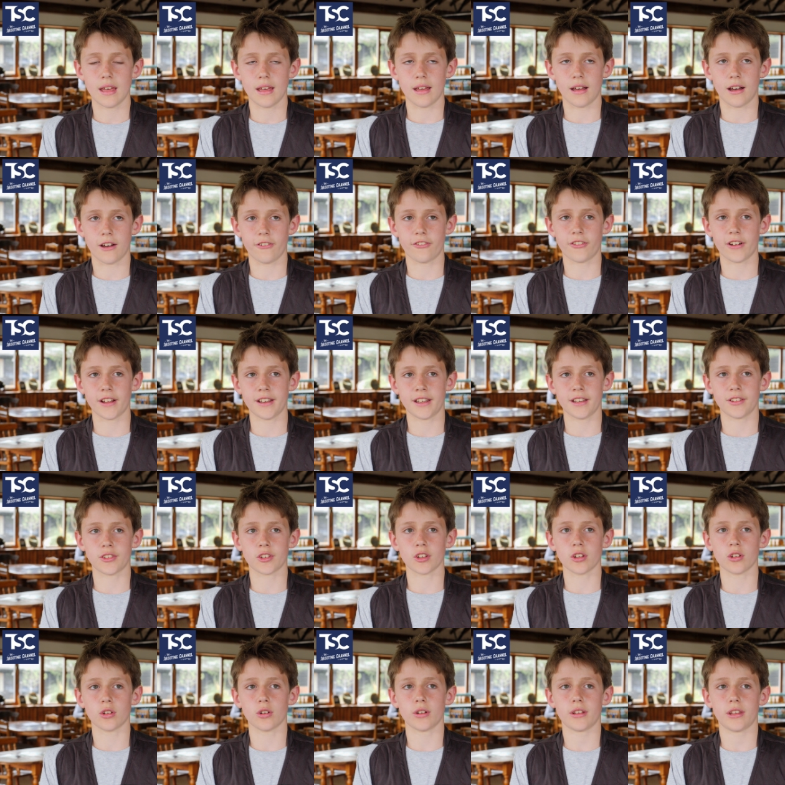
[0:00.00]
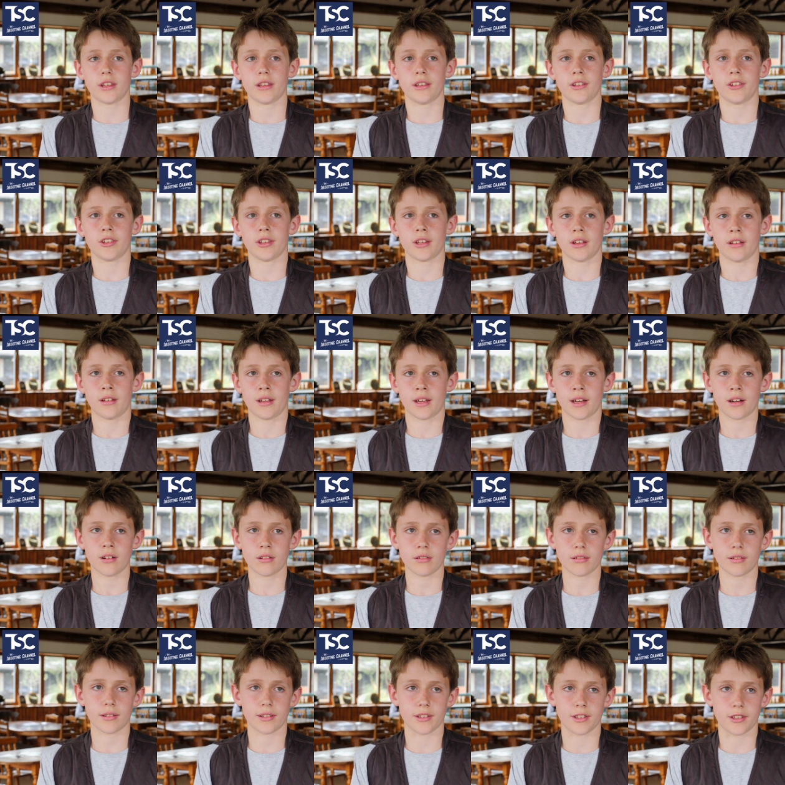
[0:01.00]
I find it's a lot easier
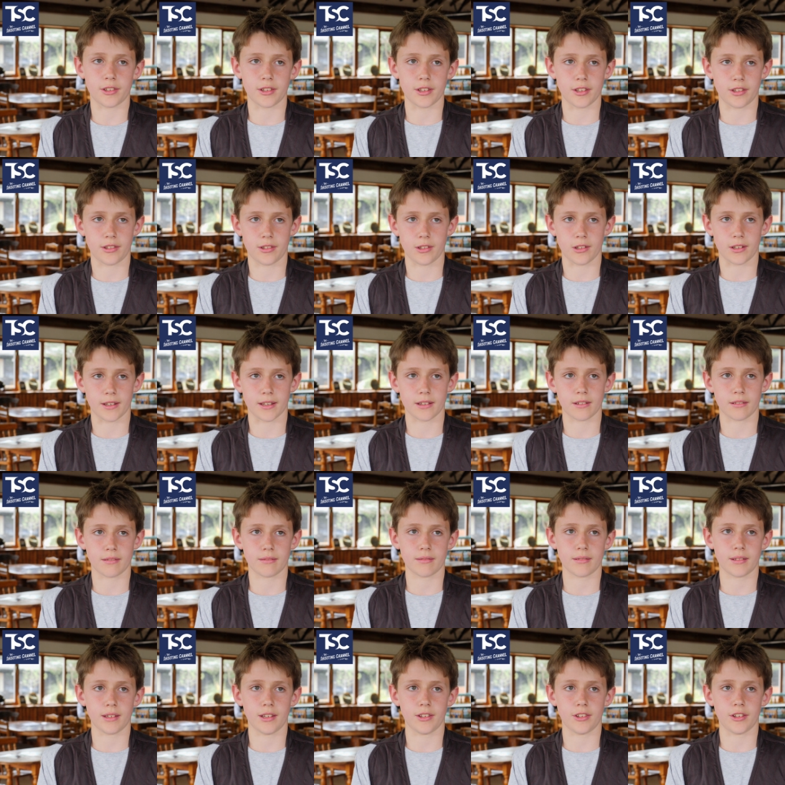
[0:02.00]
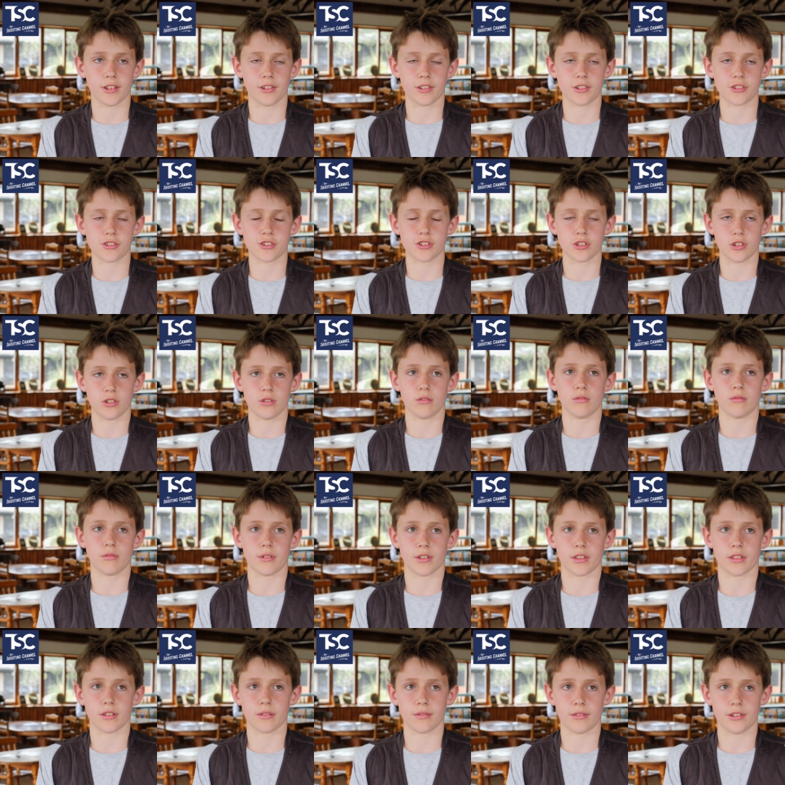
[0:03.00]
now, as it's easier to shoot
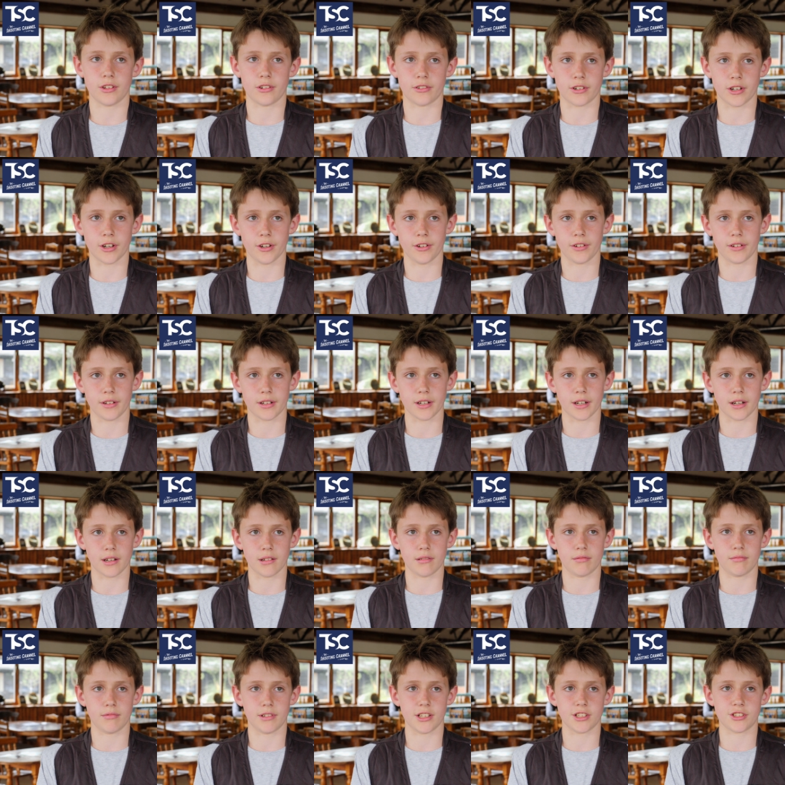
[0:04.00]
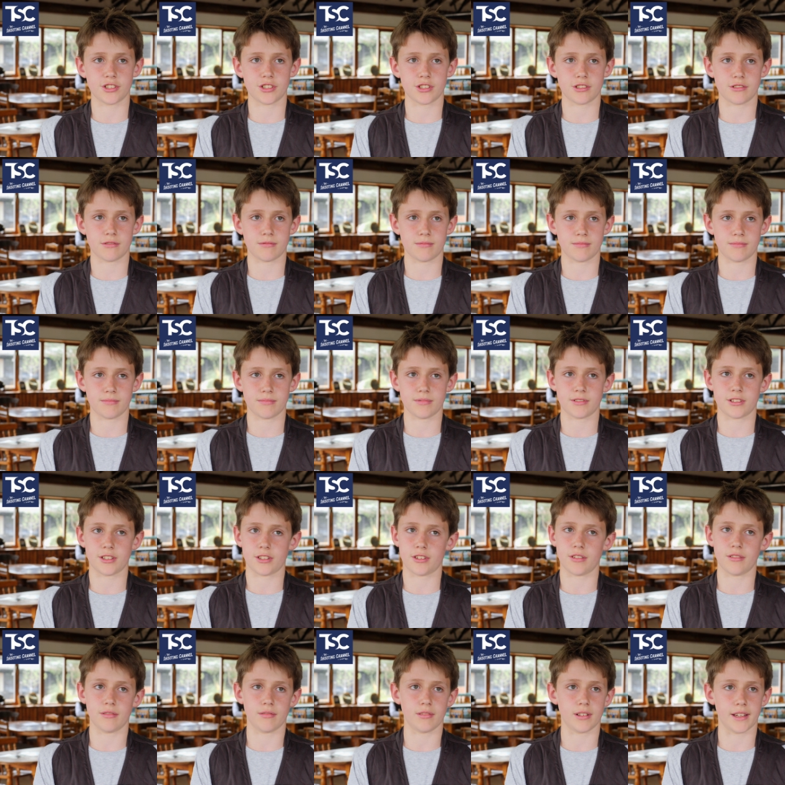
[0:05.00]
with your own gun, which
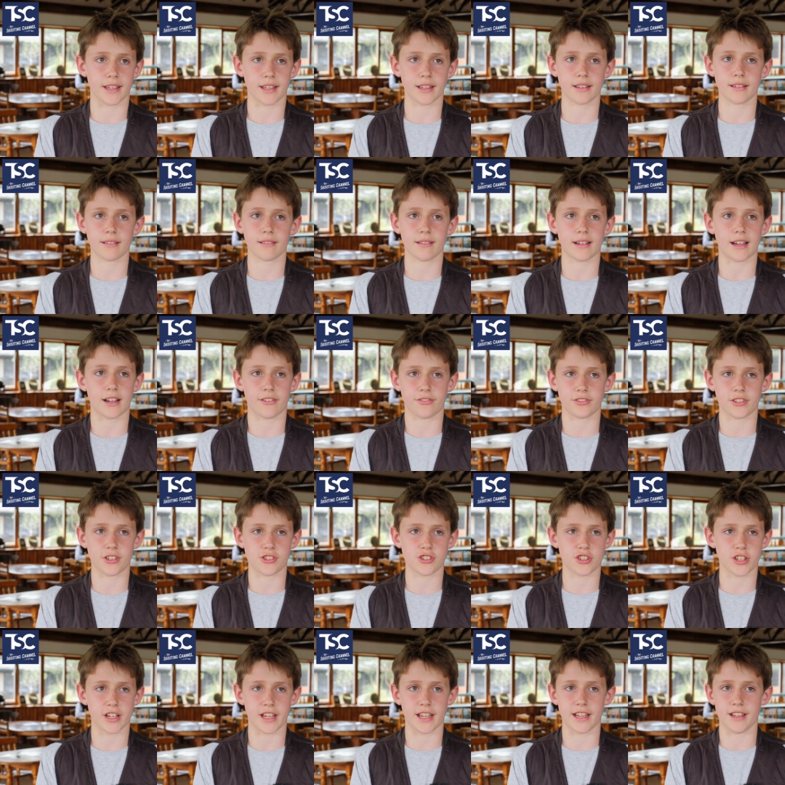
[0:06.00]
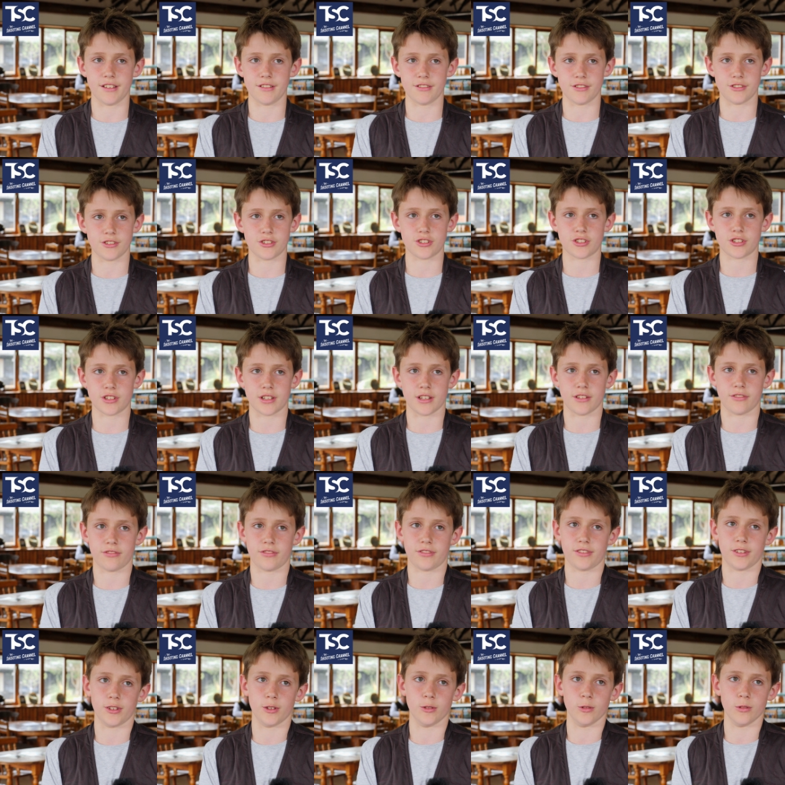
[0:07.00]
doesn't have to change if
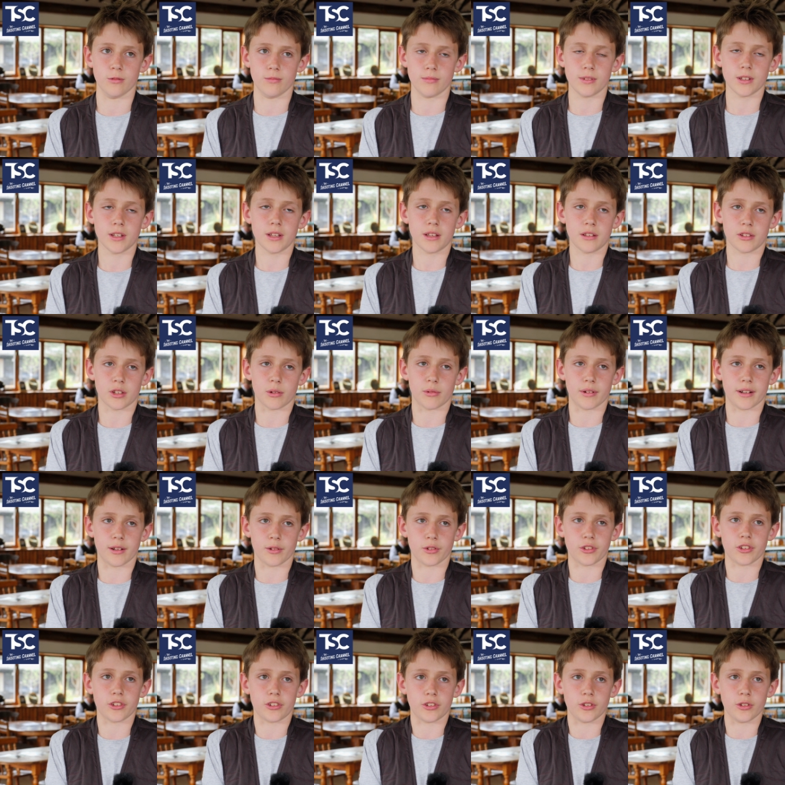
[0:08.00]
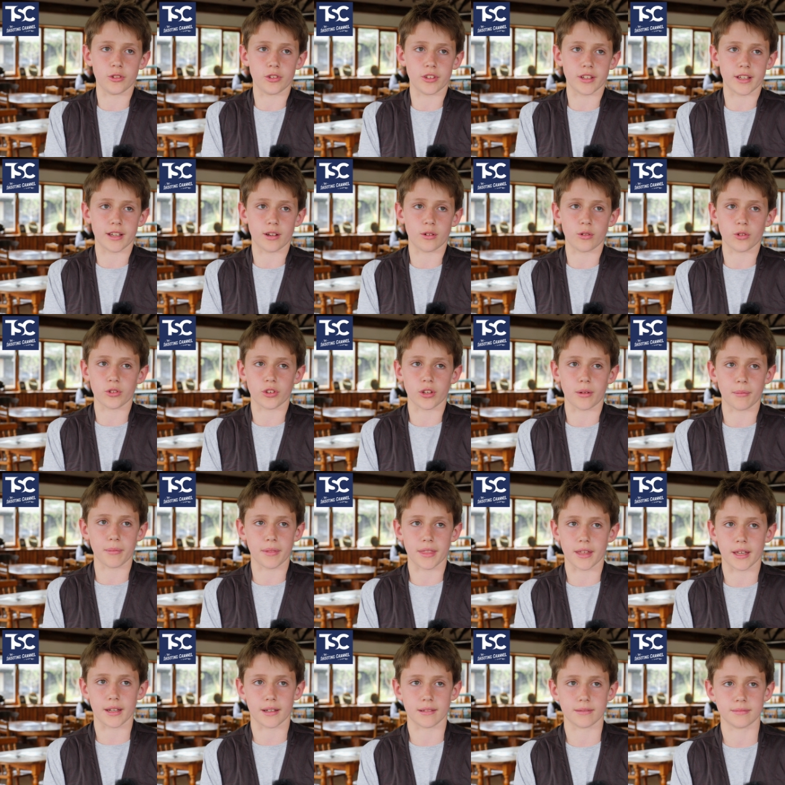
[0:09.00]
someone else is using it or
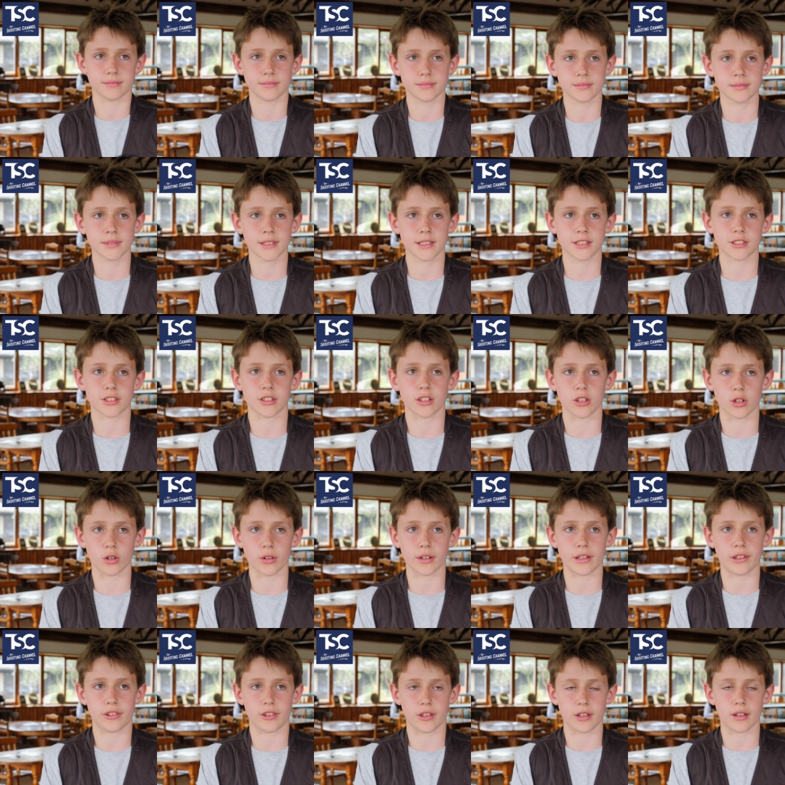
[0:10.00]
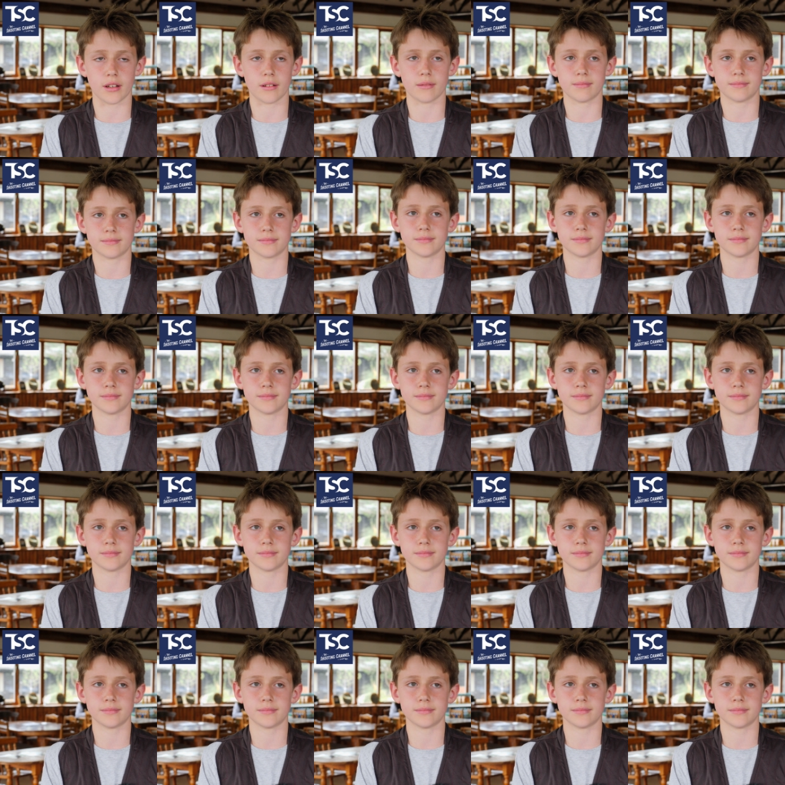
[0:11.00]
something. It's a lot easier.